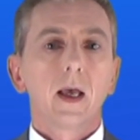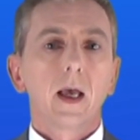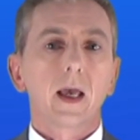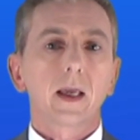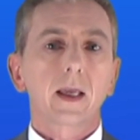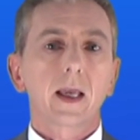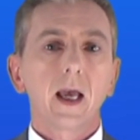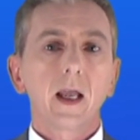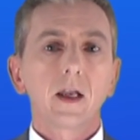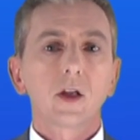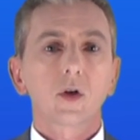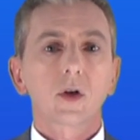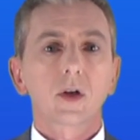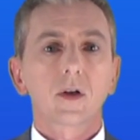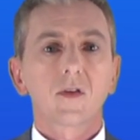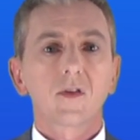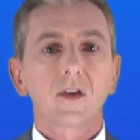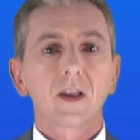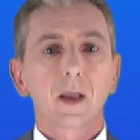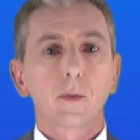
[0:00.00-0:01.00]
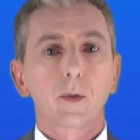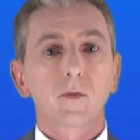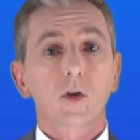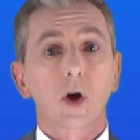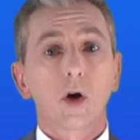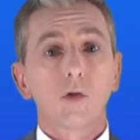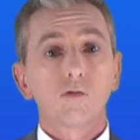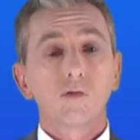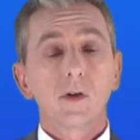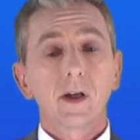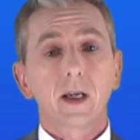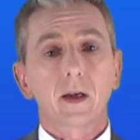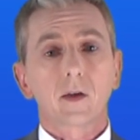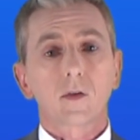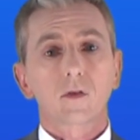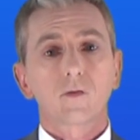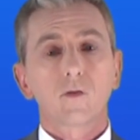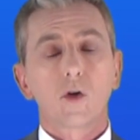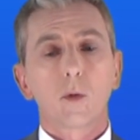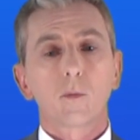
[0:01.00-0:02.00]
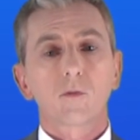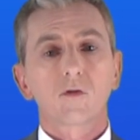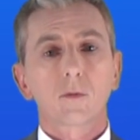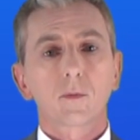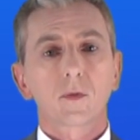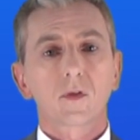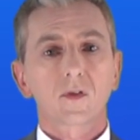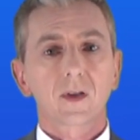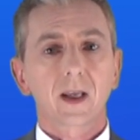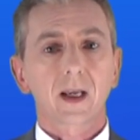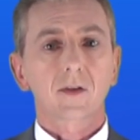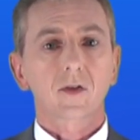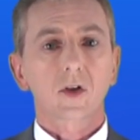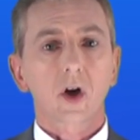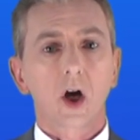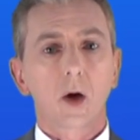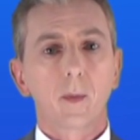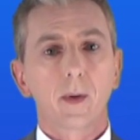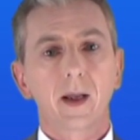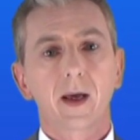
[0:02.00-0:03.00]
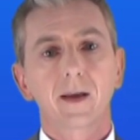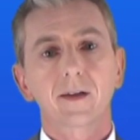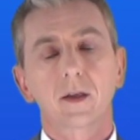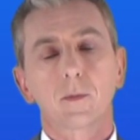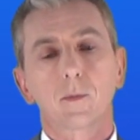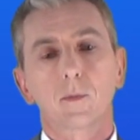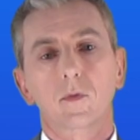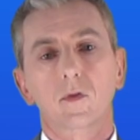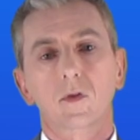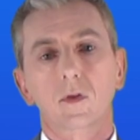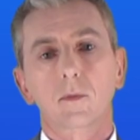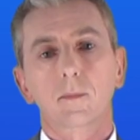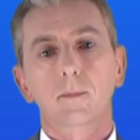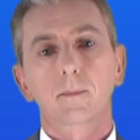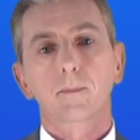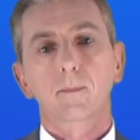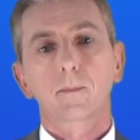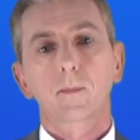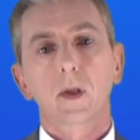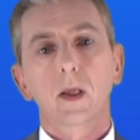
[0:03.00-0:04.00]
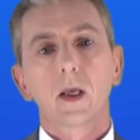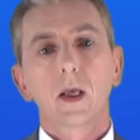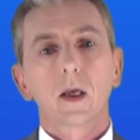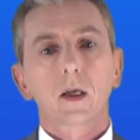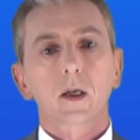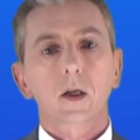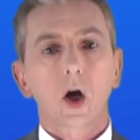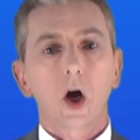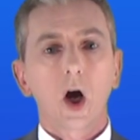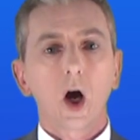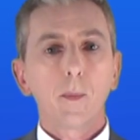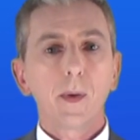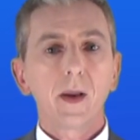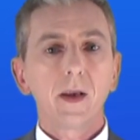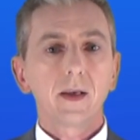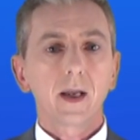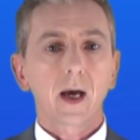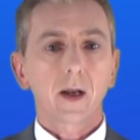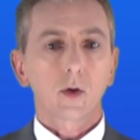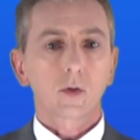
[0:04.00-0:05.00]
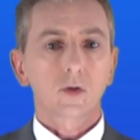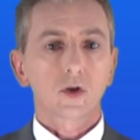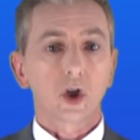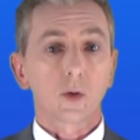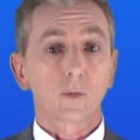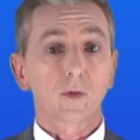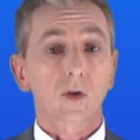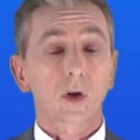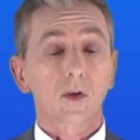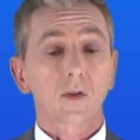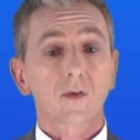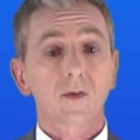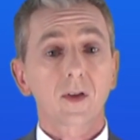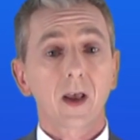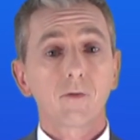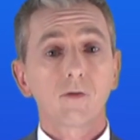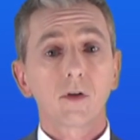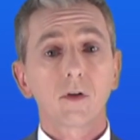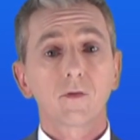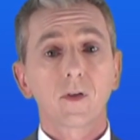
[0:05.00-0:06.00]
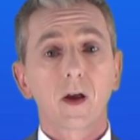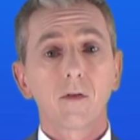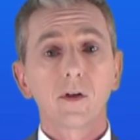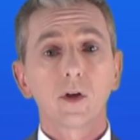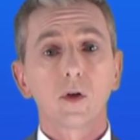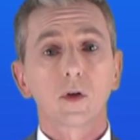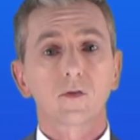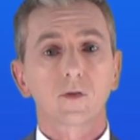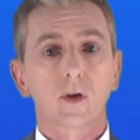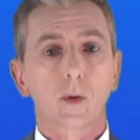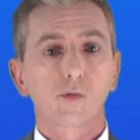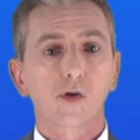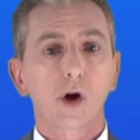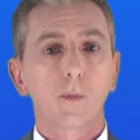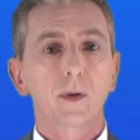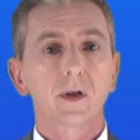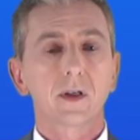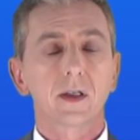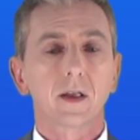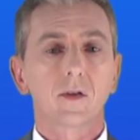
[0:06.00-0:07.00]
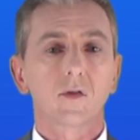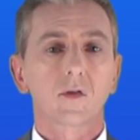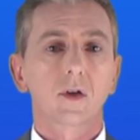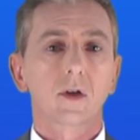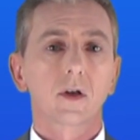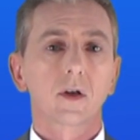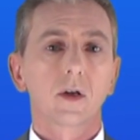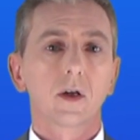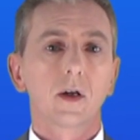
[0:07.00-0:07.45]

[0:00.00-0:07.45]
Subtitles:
Again, you can see that we've got rings formed from 6 carbon atoms. Carbon nanotubes have got several very useful properties.